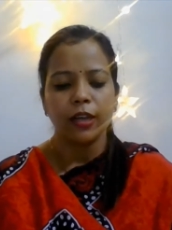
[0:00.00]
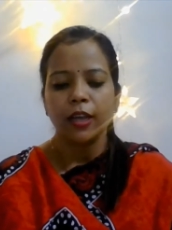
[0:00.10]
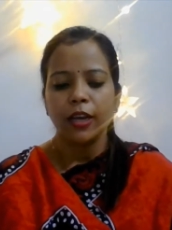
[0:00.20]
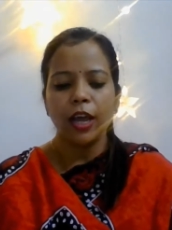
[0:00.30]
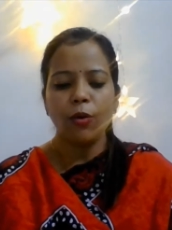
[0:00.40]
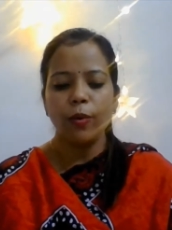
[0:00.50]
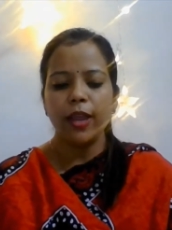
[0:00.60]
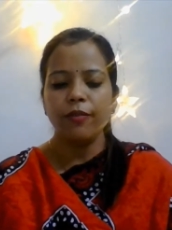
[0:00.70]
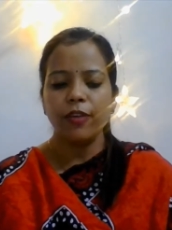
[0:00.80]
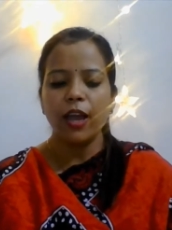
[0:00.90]
Now
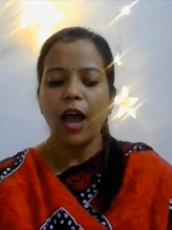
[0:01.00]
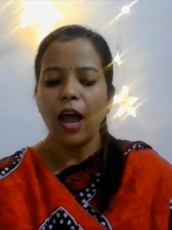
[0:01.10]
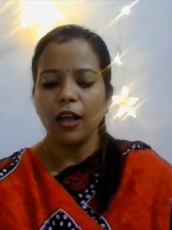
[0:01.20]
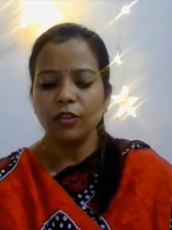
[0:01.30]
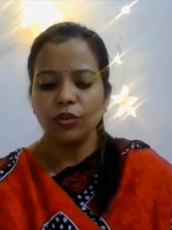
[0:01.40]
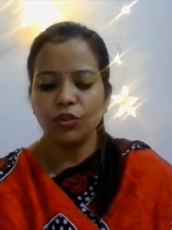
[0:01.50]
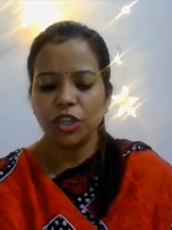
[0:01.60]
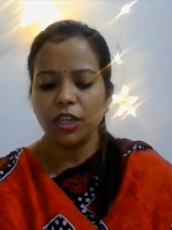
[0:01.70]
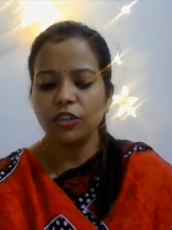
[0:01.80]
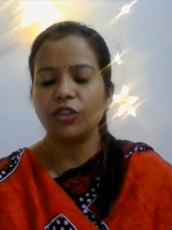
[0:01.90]
when we are asked to
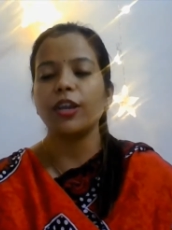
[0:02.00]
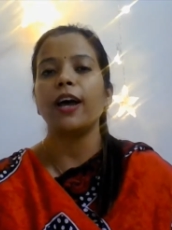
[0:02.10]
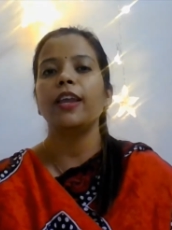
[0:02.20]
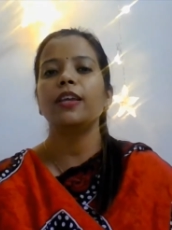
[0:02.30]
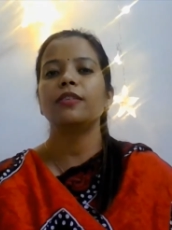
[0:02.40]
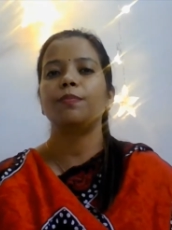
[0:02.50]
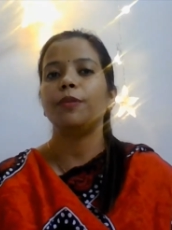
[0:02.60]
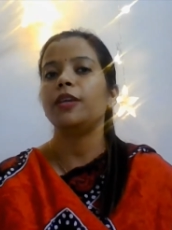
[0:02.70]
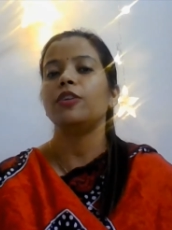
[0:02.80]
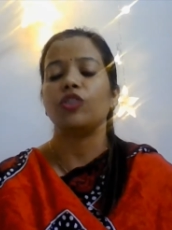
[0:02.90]
change direct
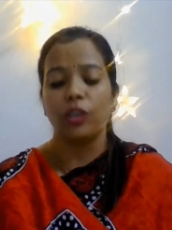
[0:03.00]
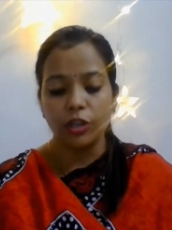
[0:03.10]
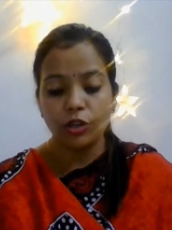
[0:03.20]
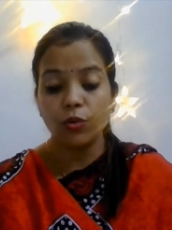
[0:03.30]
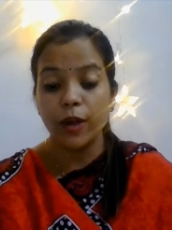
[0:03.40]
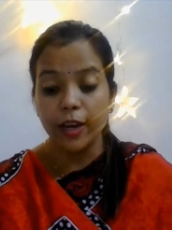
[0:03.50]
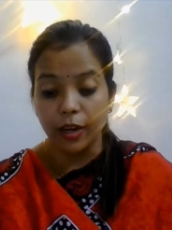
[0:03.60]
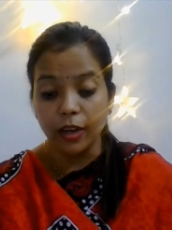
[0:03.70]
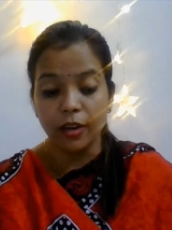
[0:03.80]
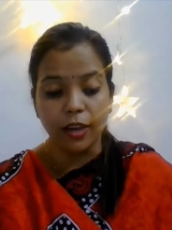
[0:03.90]
speech into an
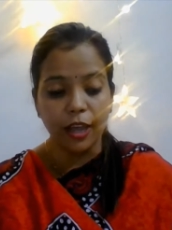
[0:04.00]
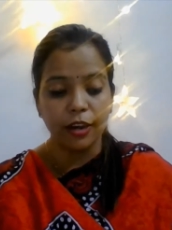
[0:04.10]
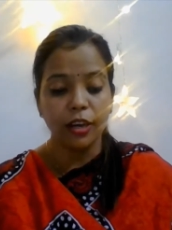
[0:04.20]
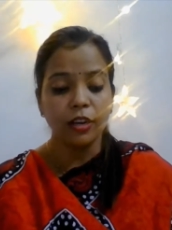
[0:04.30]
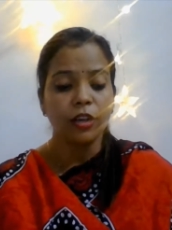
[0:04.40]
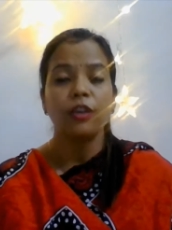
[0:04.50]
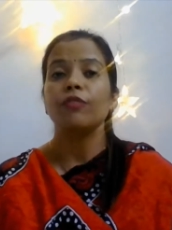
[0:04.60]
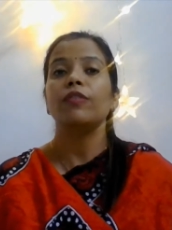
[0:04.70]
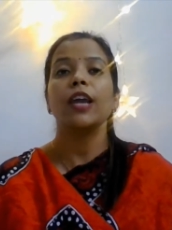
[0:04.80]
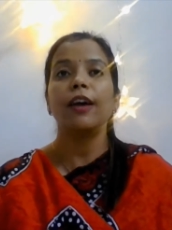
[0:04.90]
indirect,
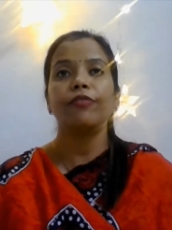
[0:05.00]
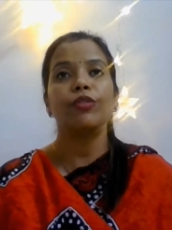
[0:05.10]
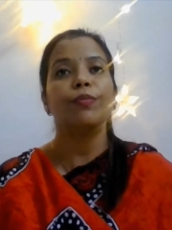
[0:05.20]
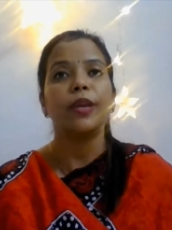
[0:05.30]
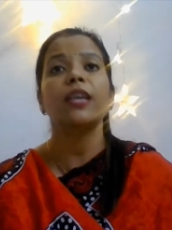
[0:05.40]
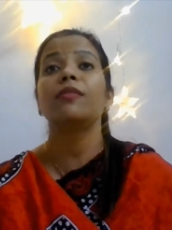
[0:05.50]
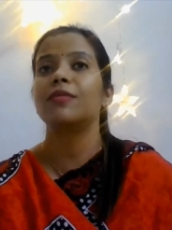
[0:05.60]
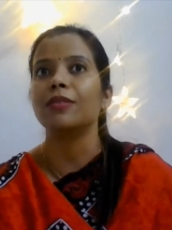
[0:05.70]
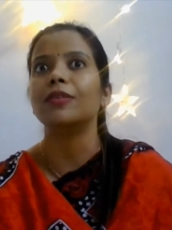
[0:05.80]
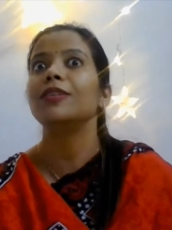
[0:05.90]
we have to make
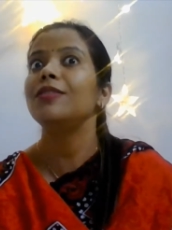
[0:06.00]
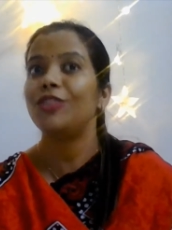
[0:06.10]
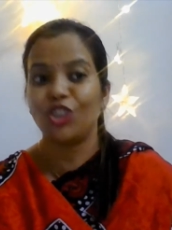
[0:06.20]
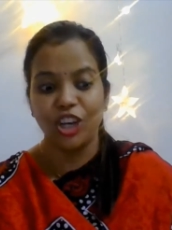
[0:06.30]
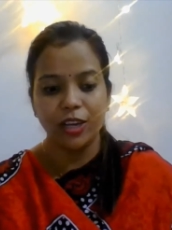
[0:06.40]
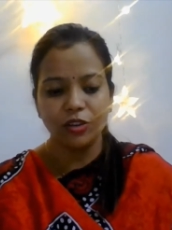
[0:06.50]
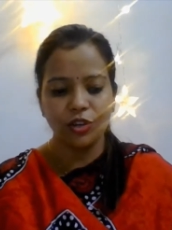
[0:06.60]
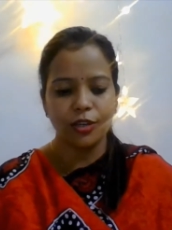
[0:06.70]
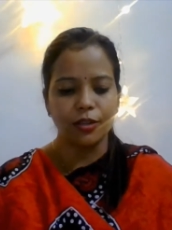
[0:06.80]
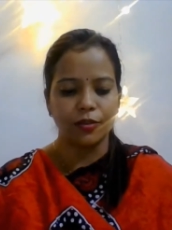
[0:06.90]
certain
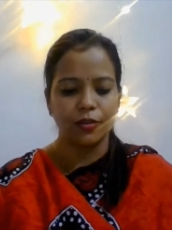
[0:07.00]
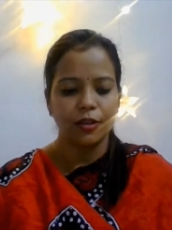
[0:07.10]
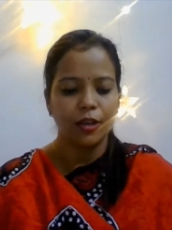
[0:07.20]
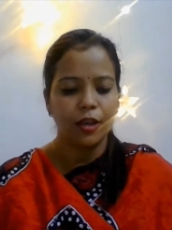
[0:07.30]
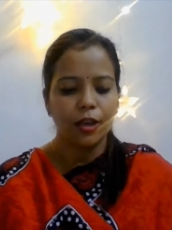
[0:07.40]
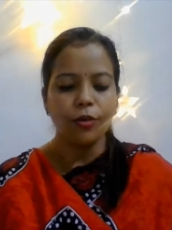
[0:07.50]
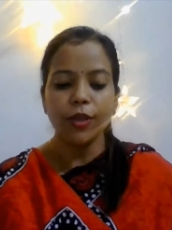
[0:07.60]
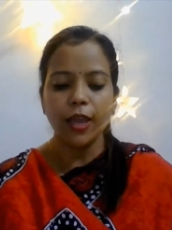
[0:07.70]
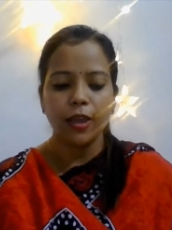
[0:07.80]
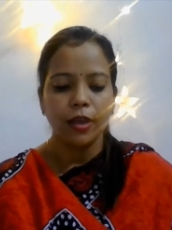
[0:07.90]
changes.
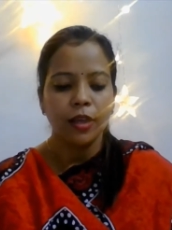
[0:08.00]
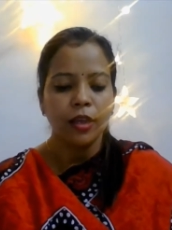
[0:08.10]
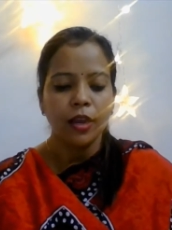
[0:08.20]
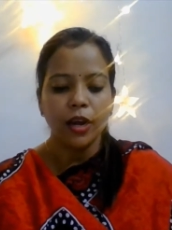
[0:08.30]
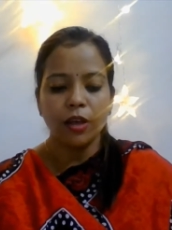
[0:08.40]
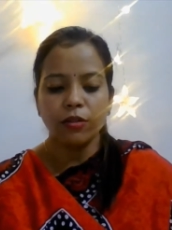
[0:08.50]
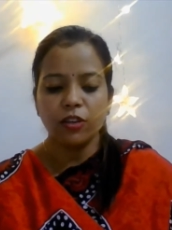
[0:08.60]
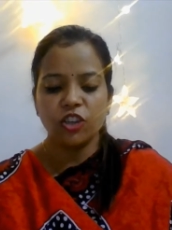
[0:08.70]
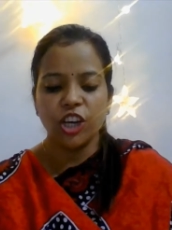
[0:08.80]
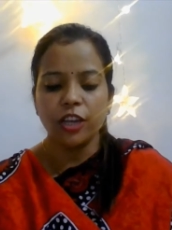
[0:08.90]
Okay, now the
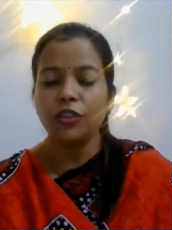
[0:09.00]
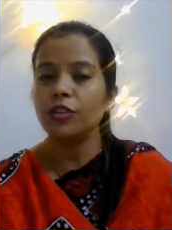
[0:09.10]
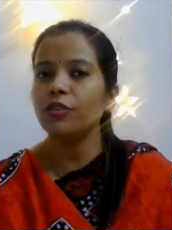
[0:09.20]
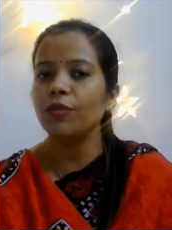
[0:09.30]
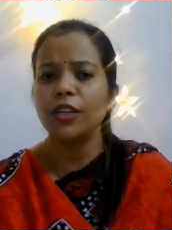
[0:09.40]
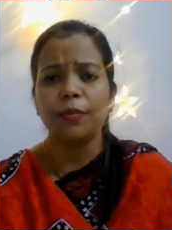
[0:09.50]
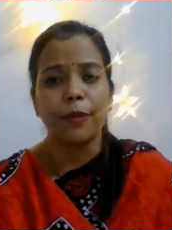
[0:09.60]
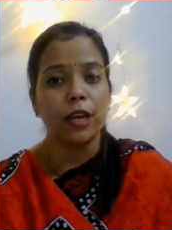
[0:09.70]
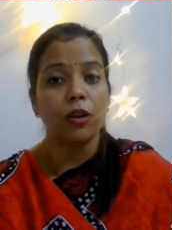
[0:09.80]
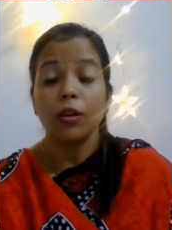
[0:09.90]
changes will
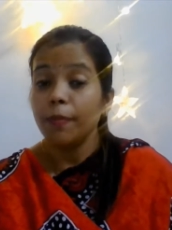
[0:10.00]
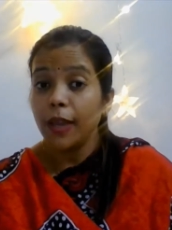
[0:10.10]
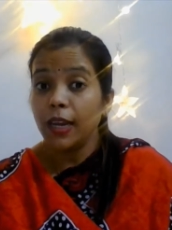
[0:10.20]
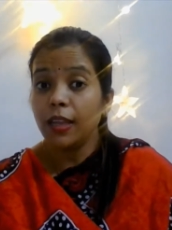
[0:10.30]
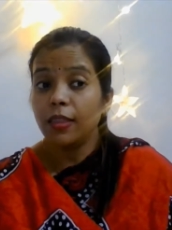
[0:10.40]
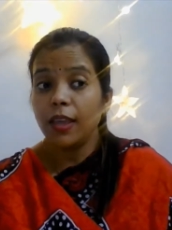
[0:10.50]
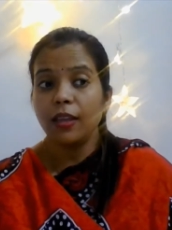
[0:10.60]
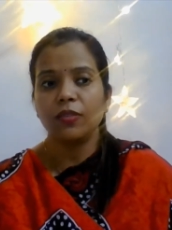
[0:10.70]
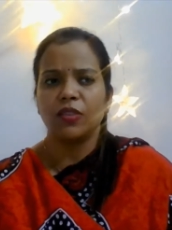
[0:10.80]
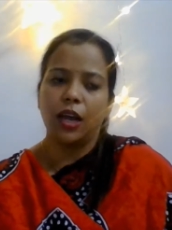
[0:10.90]
depend on many
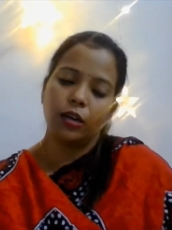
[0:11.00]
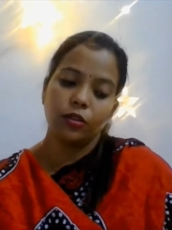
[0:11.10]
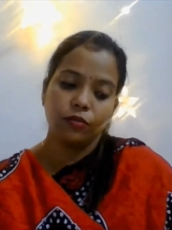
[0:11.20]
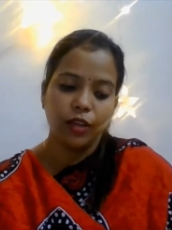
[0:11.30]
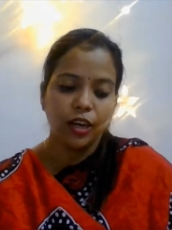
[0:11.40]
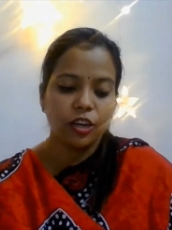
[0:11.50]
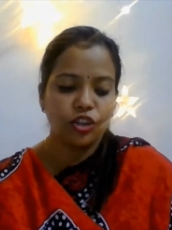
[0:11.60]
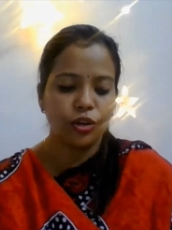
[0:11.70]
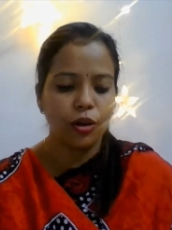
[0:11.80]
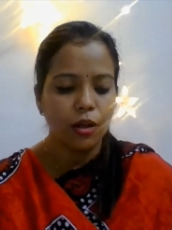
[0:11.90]
things, that is very sure.